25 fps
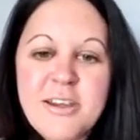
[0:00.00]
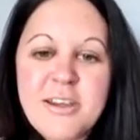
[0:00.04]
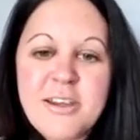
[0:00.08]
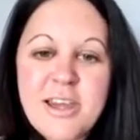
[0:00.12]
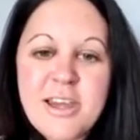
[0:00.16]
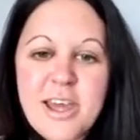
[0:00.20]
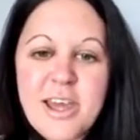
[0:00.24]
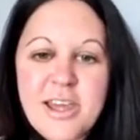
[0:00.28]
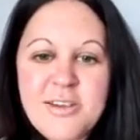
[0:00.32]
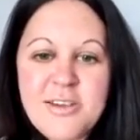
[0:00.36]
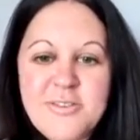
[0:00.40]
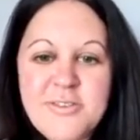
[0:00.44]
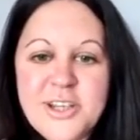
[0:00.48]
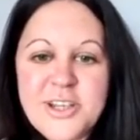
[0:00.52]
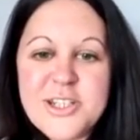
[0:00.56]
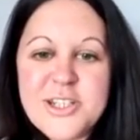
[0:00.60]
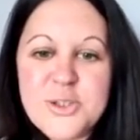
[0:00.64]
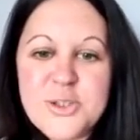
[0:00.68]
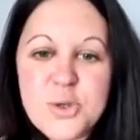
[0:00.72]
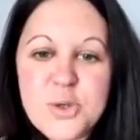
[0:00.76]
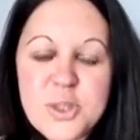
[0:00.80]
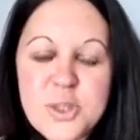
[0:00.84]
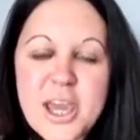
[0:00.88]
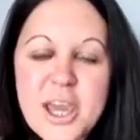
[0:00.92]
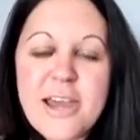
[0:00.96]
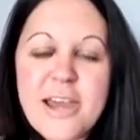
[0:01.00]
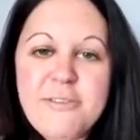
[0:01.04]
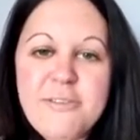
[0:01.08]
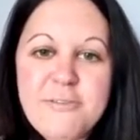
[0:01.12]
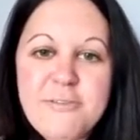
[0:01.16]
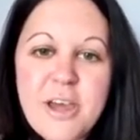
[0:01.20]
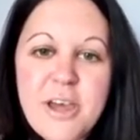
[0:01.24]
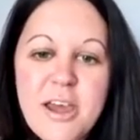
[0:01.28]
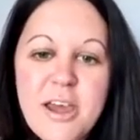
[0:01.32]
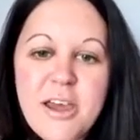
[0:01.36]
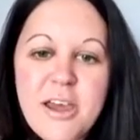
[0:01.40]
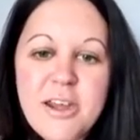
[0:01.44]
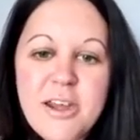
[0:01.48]
I saw the advert
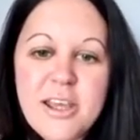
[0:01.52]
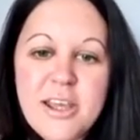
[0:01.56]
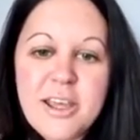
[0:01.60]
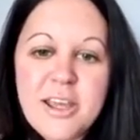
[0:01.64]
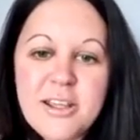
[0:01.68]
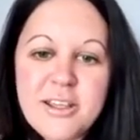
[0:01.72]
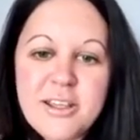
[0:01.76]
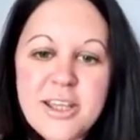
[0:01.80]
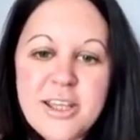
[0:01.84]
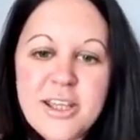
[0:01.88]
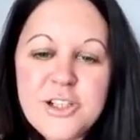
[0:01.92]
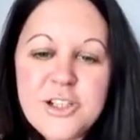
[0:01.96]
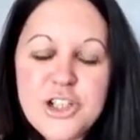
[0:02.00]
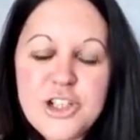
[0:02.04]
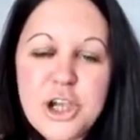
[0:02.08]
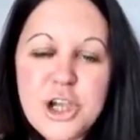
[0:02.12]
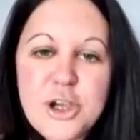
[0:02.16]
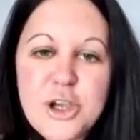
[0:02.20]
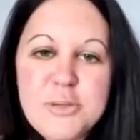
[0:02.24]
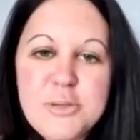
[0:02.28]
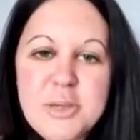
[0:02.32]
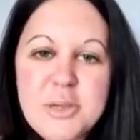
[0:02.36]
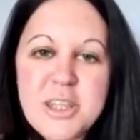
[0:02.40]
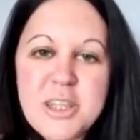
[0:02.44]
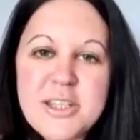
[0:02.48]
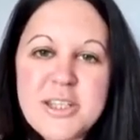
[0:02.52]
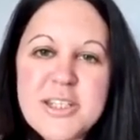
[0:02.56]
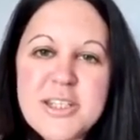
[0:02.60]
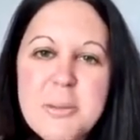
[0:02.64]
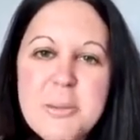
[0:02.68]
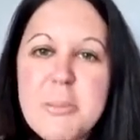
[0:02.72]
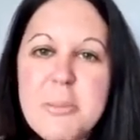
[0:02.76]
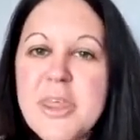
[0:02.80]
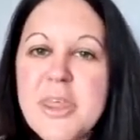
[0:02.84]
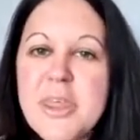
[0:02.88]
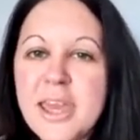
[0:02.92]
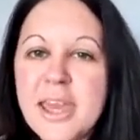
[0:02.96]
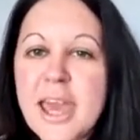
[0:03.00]
and it showed me that
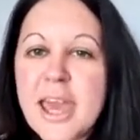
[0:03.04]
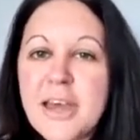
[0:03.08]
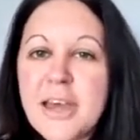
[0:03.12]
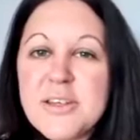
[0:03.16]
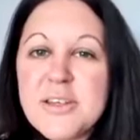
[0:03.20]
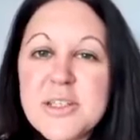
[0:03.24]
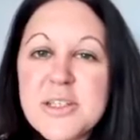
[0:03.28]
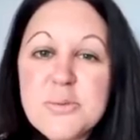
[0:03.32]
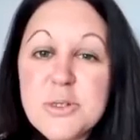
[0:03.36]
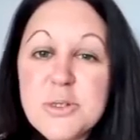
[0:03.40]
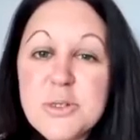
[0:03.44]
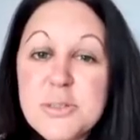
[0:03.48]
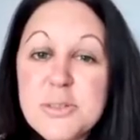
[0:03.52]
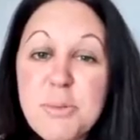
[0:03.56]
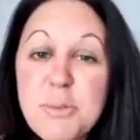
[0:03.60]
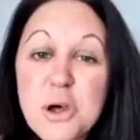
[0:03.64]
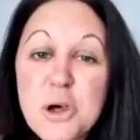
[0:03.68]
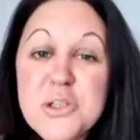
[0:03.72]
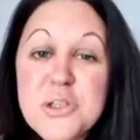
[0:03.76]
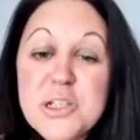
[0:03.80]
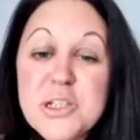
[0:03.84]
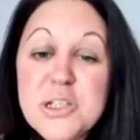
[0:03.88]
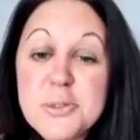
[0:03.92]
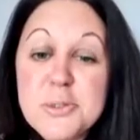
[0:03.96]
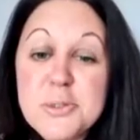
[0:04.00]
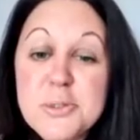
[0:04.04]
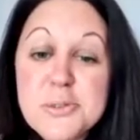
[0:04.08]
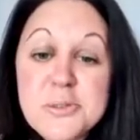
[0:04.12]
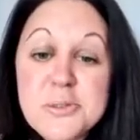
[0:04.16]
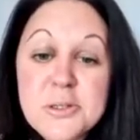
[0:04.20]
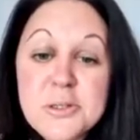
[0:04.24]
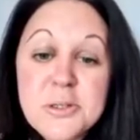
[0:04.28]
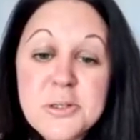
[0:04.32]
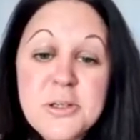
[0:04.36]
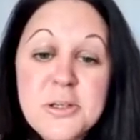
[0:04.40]
something else was possible.